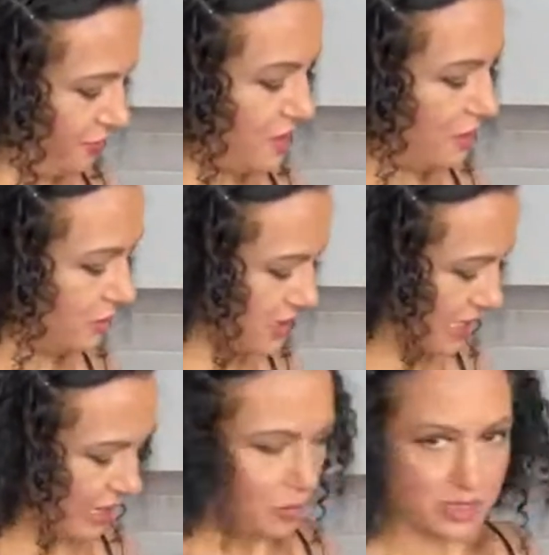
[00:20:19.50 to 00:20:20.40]
feels
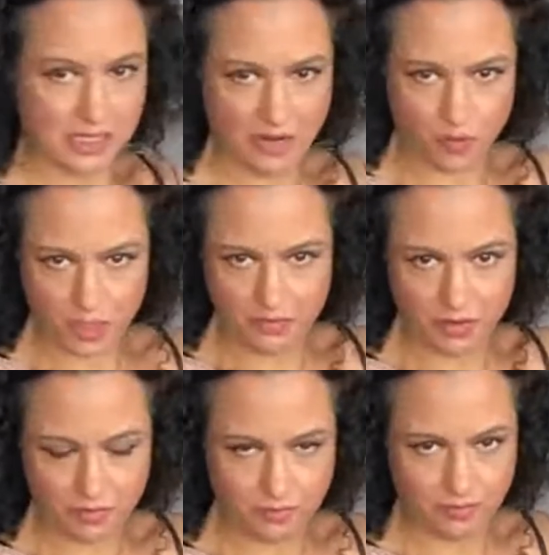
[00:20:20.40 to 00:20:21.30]
like I was never
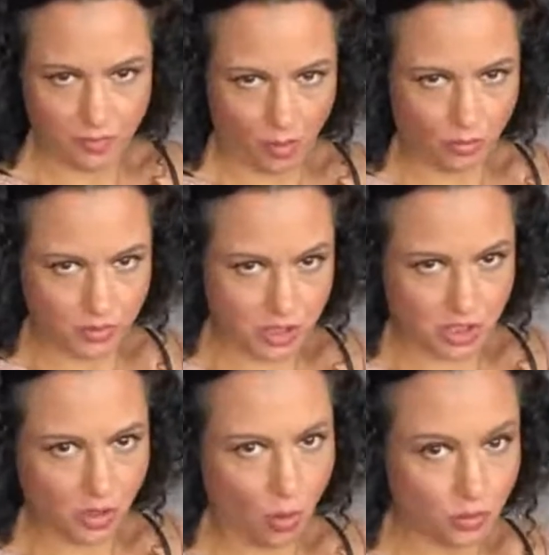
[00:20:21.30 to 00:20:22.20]
even
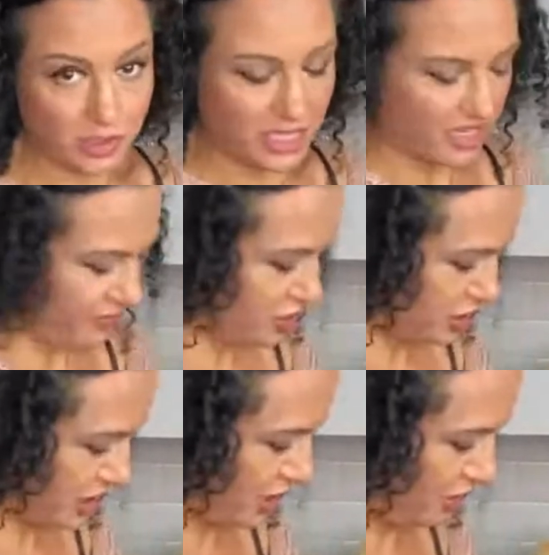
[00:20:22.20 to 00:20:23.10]
only
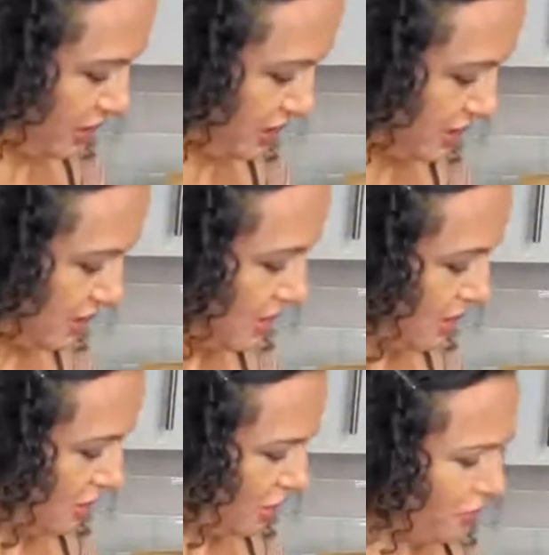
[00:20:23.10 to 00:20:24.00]
vegetarian.
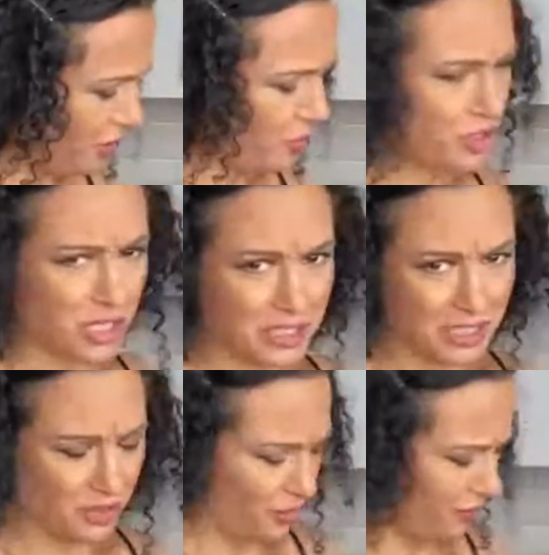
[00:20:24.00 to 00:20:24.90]
Although I wish I
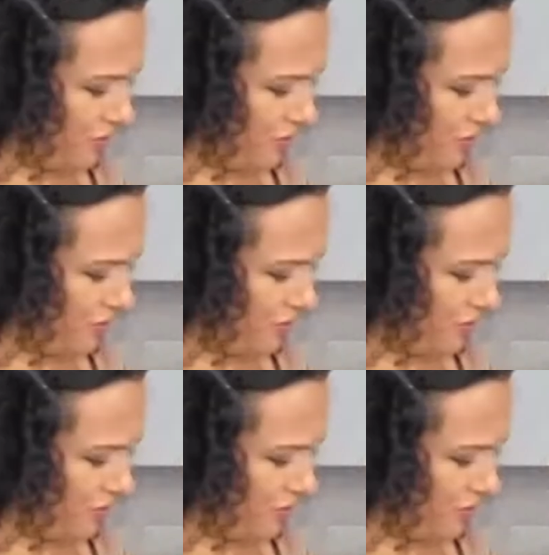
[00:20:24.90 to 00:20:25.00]
did go